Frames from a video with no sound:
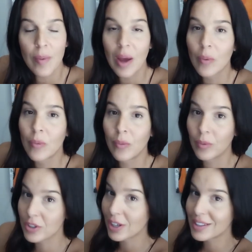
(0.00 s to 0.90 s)
I
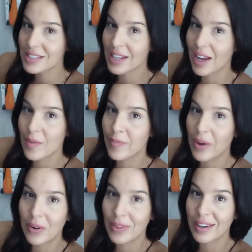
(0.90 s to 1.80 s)
wish I could say I'm
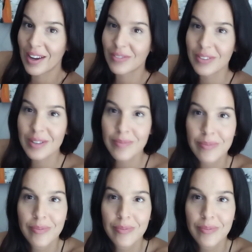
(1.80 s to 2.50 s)
better than ever